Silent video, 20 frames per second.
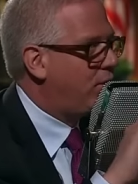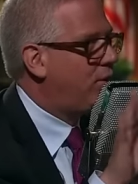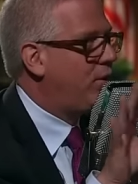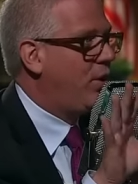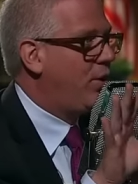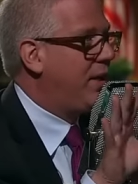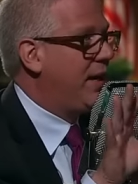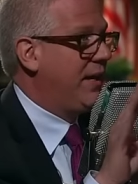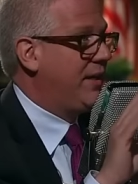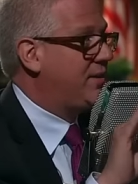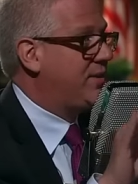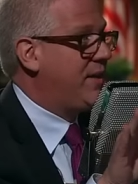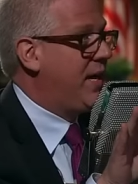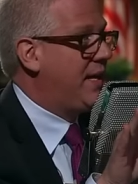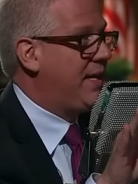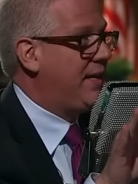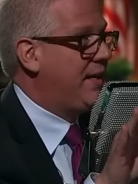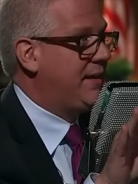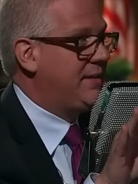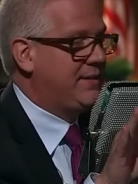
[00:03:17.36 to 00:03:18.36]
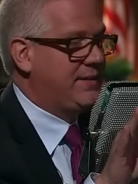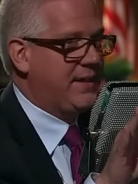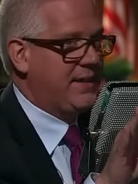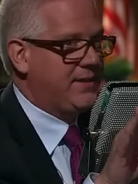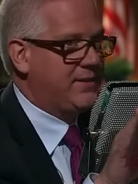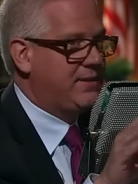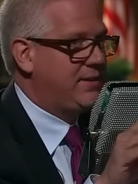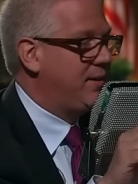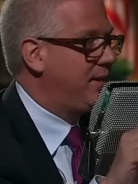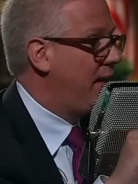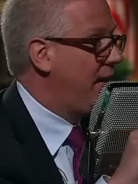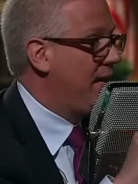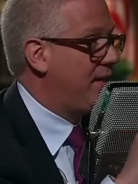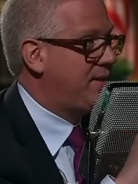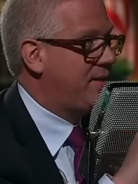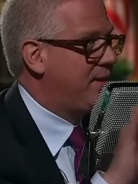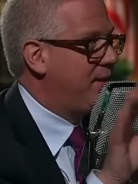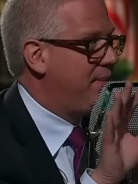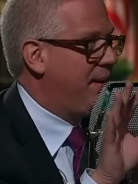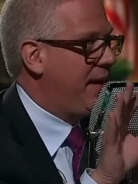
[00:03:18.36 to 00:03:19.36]
Go get it. It's 99 cents.
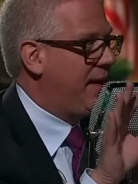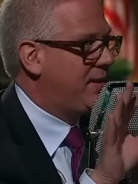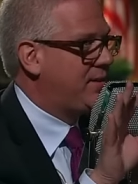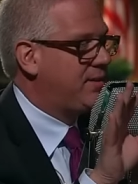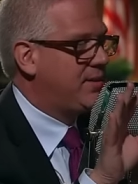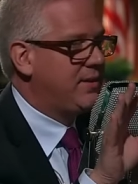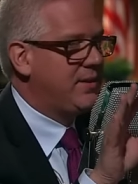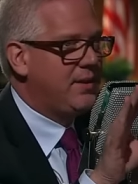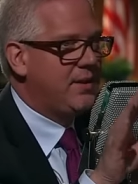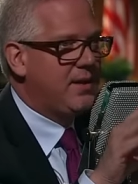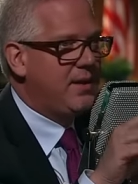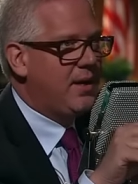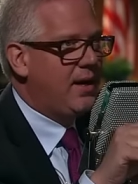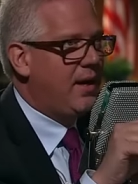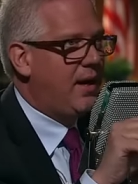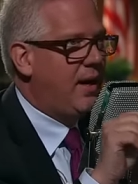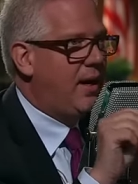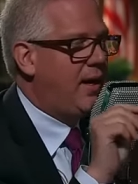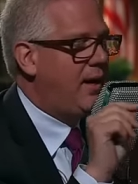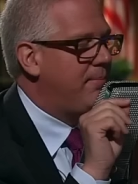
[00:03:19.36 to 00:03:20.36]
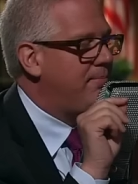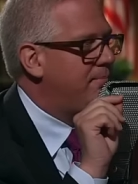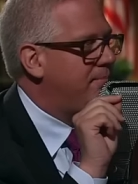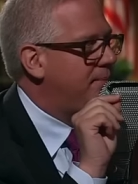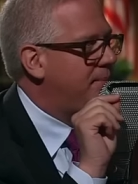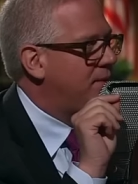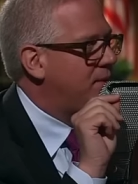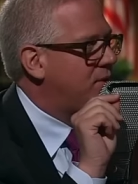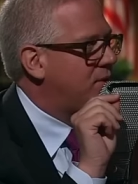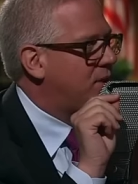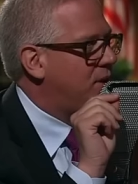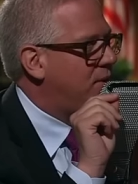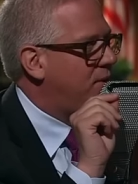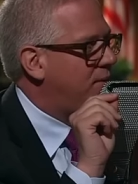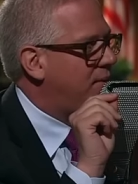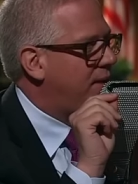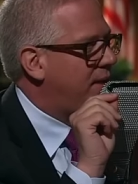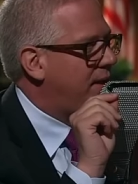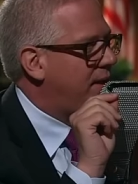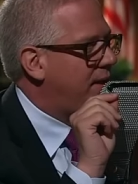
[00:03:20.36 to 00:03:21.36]
It's the best. Um,
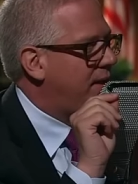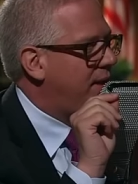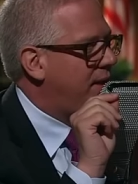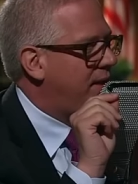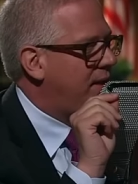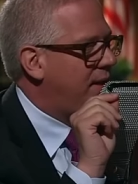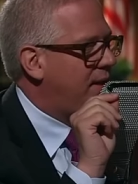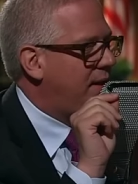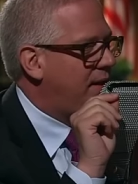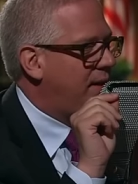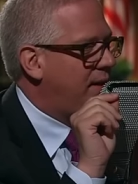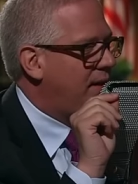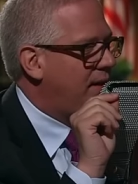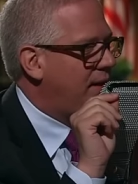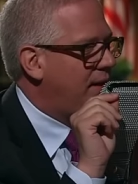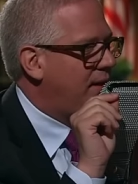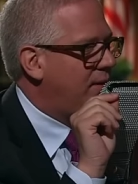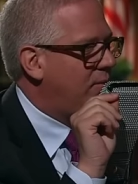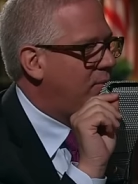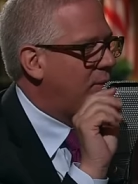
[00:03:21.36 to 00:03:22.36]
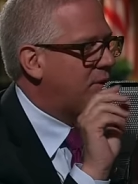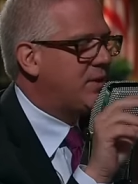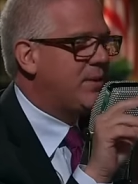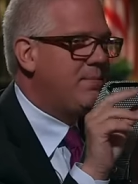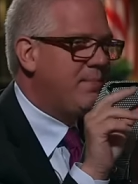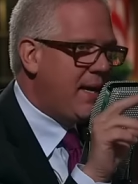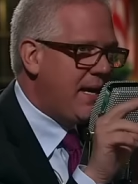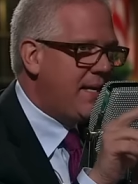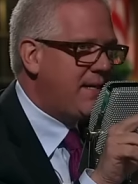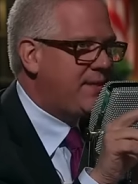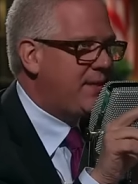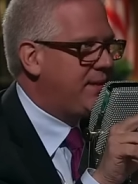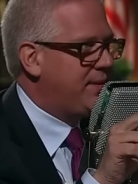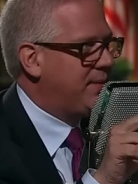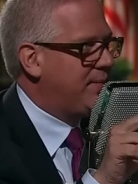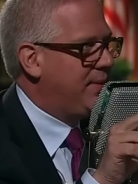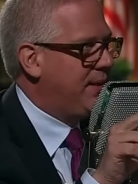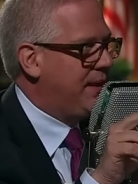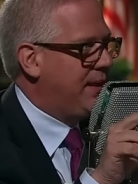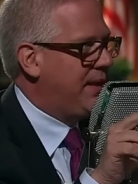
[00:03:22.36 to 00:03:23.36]
so, what's amazing
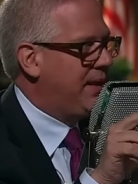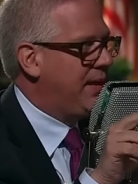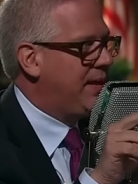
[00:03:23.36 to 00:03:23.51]
to me